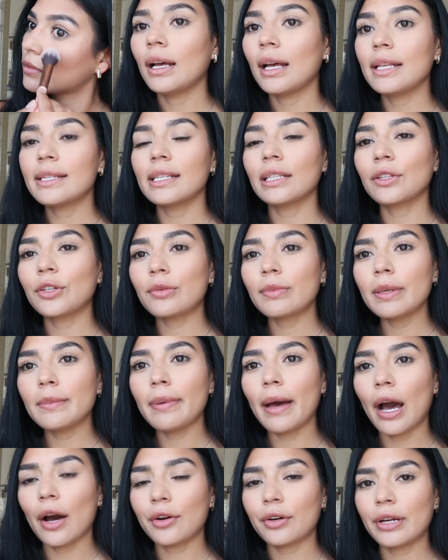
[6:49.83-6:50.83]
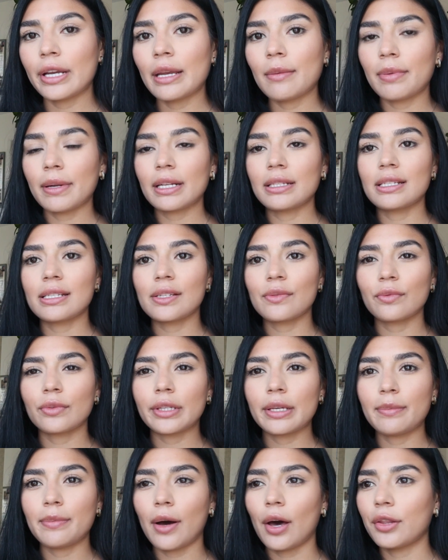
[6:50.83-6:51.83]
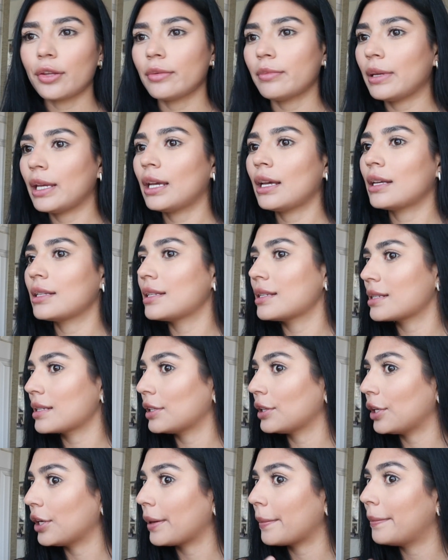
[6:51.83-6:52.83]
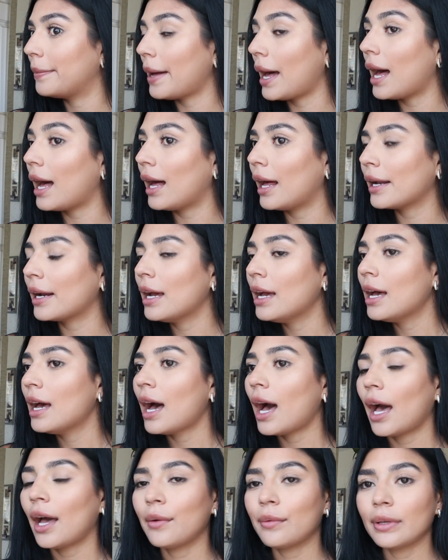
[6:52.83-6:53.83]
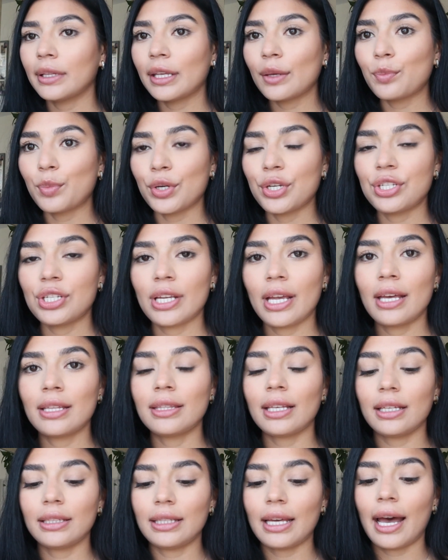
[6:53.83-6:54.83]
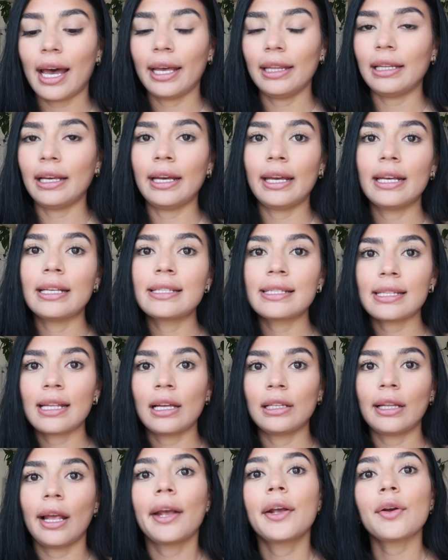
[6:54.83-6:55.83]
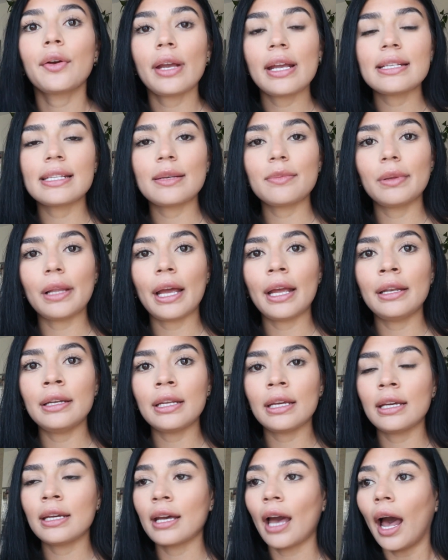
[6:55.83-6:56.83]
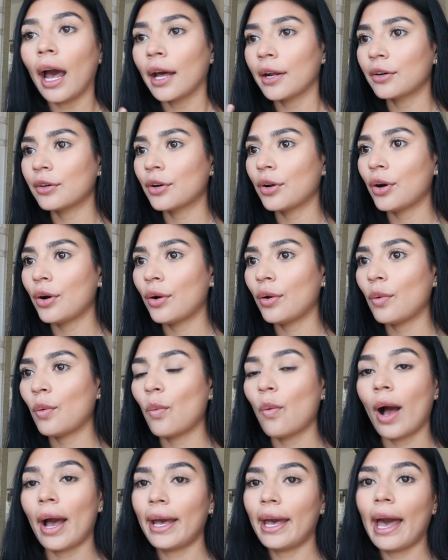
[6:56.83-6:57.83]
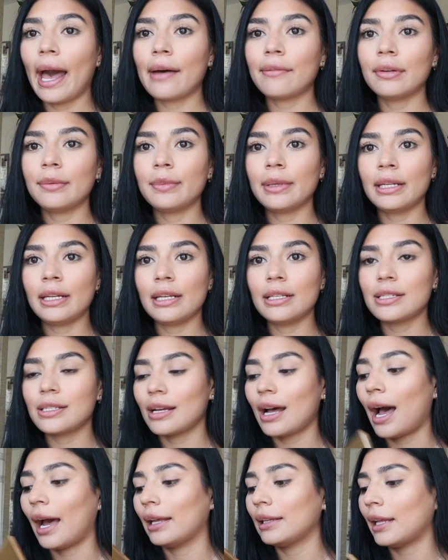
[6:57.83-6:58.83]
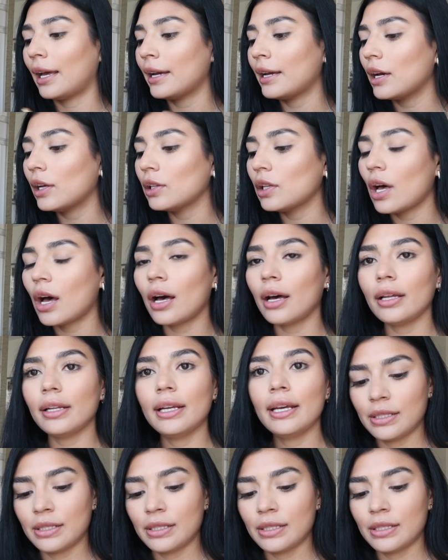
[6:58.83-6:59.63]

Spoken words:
It's a little bit powdery, but it doesn't really bother me. It doesn't look bad. I really appreciate that the highlight, it's not like crazy blinding. I don't know why I haven't been into highlight a lot.